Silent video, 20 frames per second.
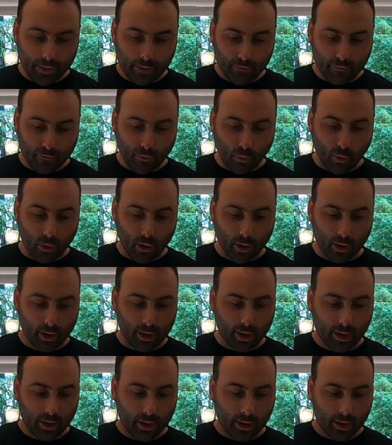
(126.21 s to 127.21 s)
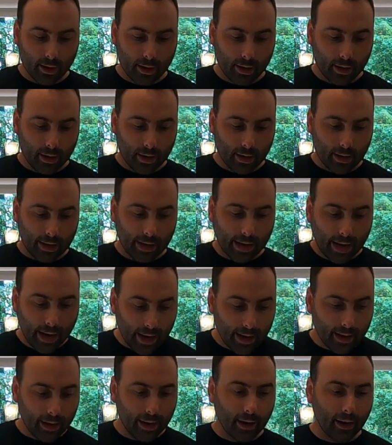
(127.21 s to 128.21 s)
For
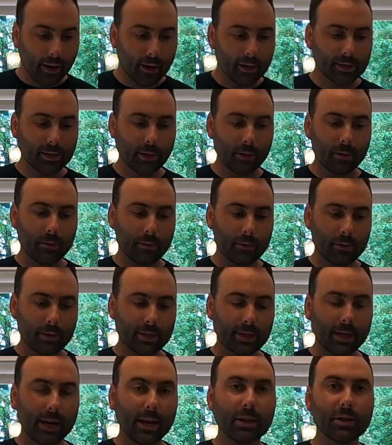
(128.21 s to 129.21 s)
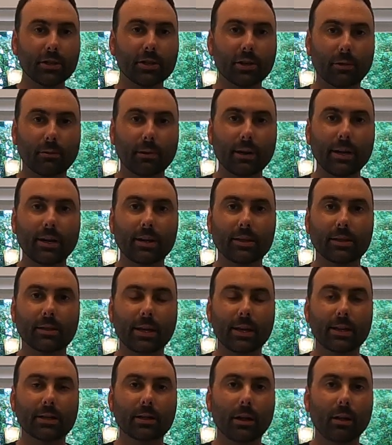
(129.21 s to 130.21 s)
kegging, so stage 3
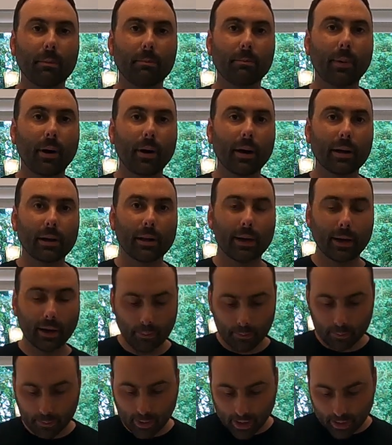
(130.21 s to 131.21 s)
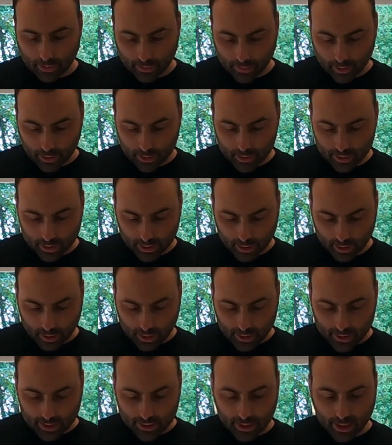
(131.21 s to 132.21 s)
is all bottling, but there's
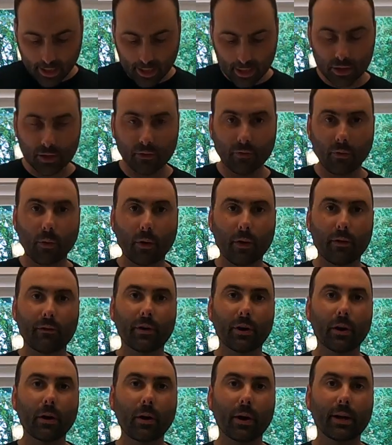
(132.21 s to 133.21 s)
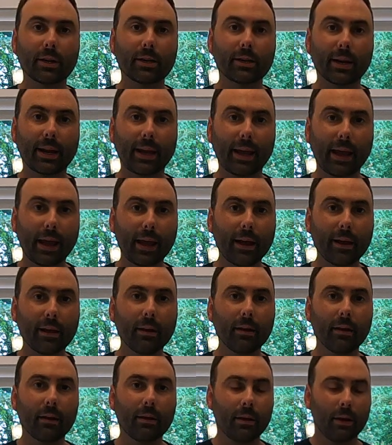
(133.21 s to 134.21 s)
stage 4 if you're going to
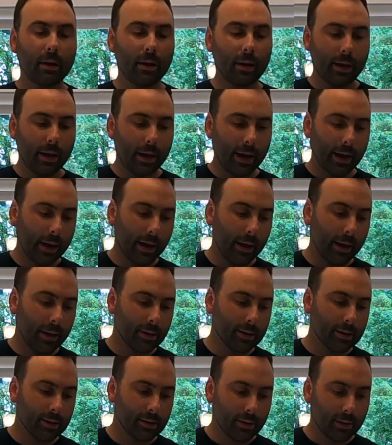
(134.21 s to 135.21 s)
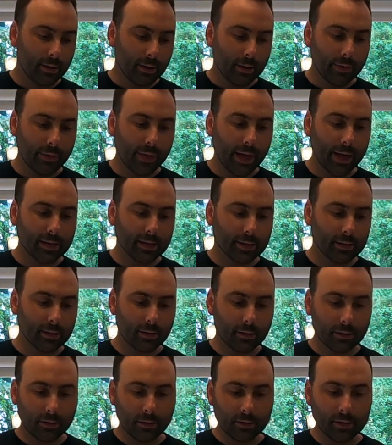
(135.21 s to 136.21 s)
keg, and there's